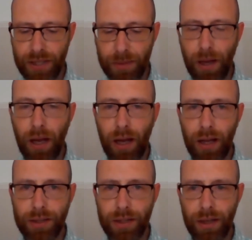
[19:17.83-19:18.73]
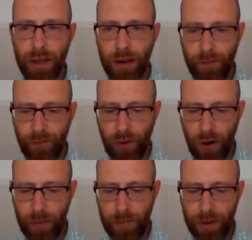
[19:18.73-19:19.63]
to depart
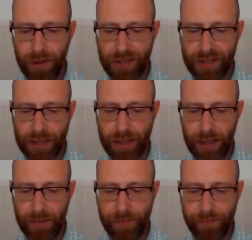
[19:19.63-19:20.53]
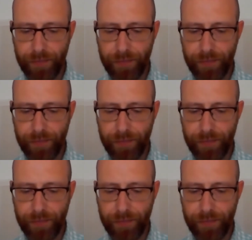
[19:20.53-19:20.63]
from the city.